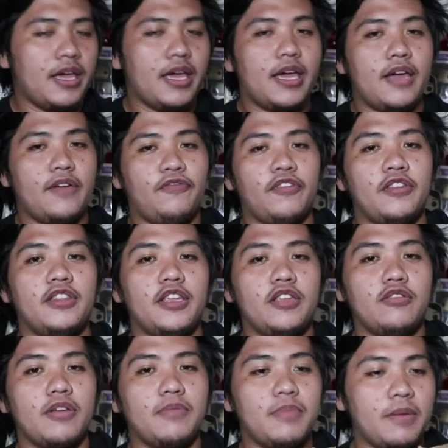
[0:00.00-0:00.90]
If
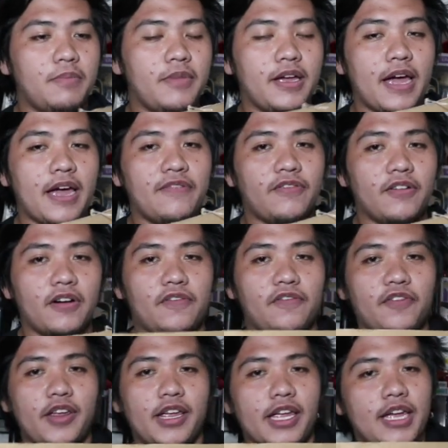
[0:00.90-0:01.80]
hindi nyo ibibigay for
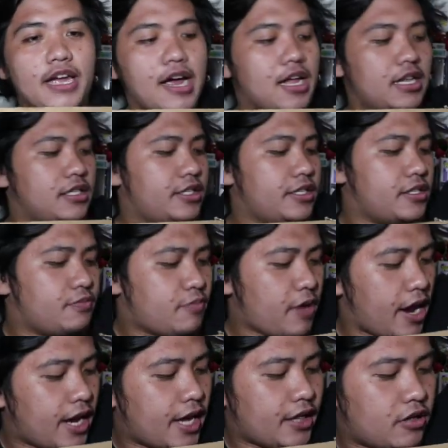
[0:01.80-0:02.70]
free, I'll just
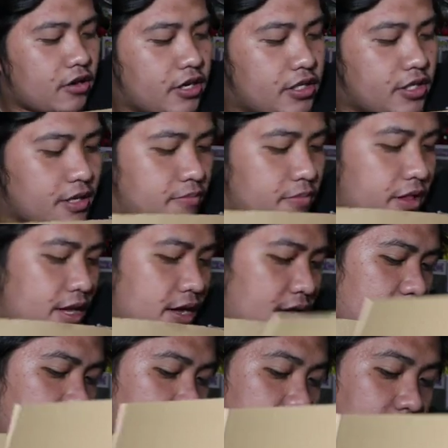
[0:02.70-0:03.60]
buy it or
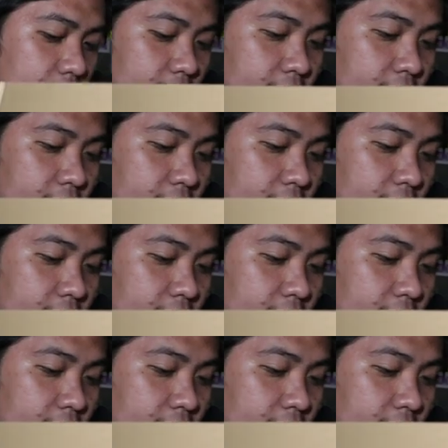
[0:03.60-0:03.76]
something.